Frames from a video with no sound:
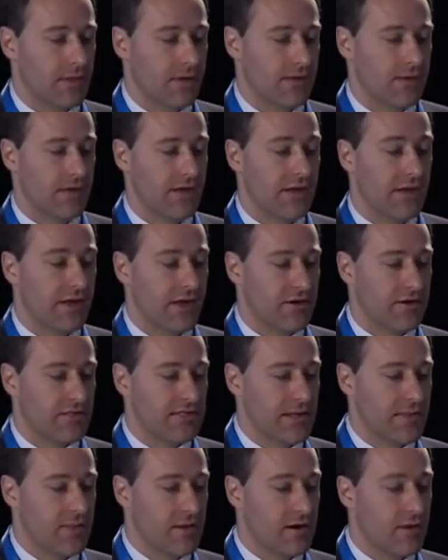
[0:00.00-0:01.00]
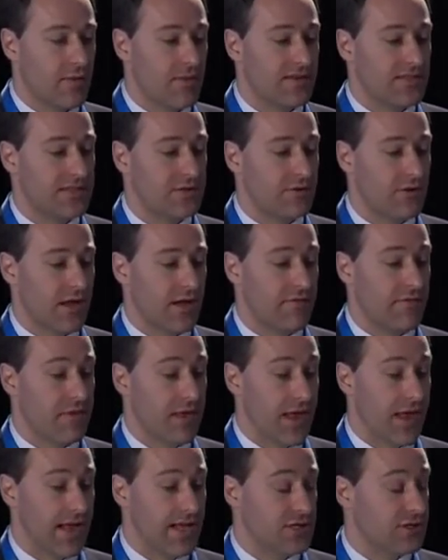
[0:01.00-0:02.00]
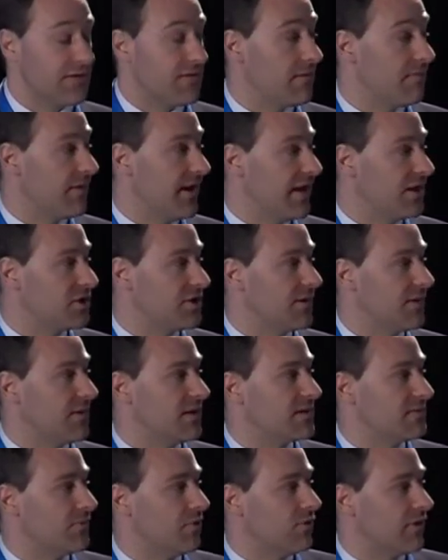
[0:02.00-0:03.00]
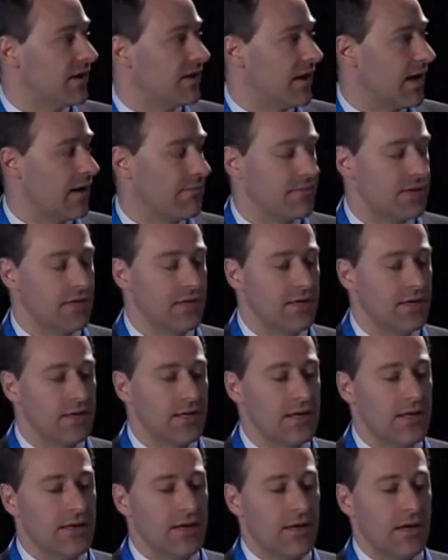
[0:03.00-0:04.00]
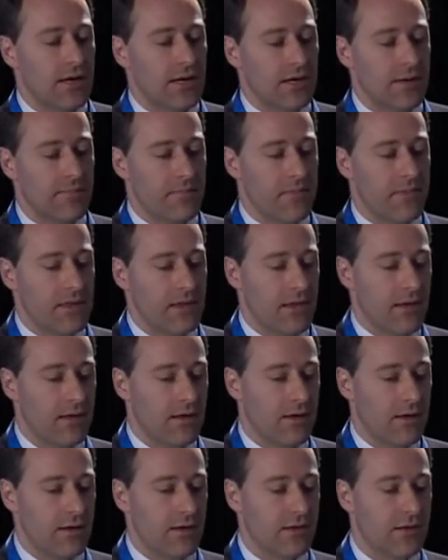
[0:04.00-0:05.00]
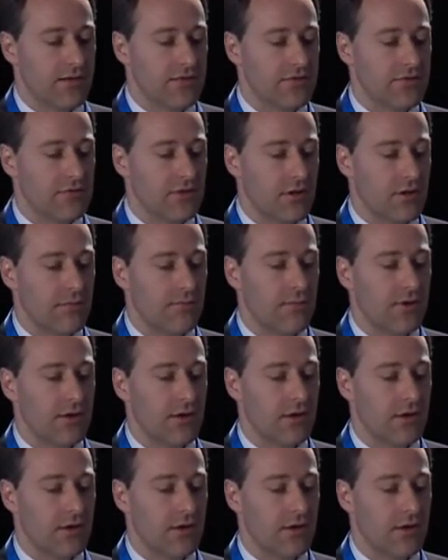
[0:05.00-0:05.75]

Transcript: delineators in there. So you have the age of the patient, the smoking habit, the cholesterol